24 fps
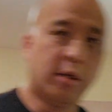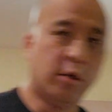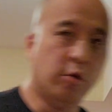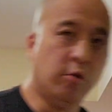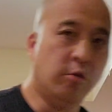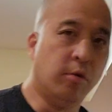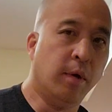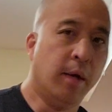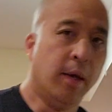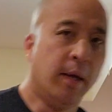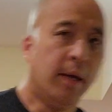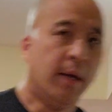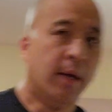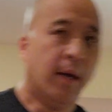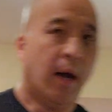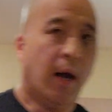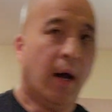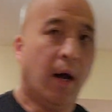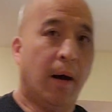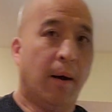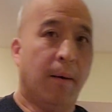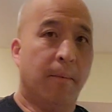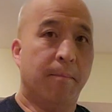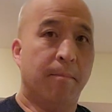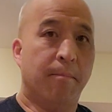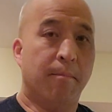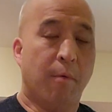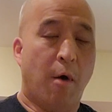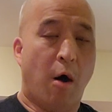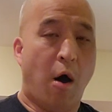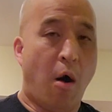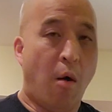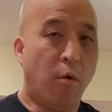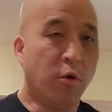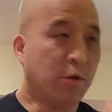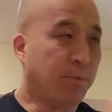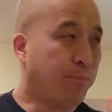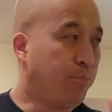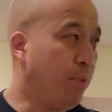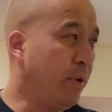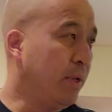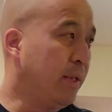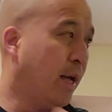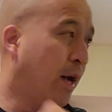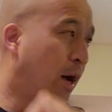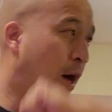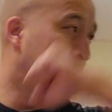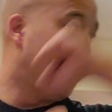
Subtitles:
to always bring that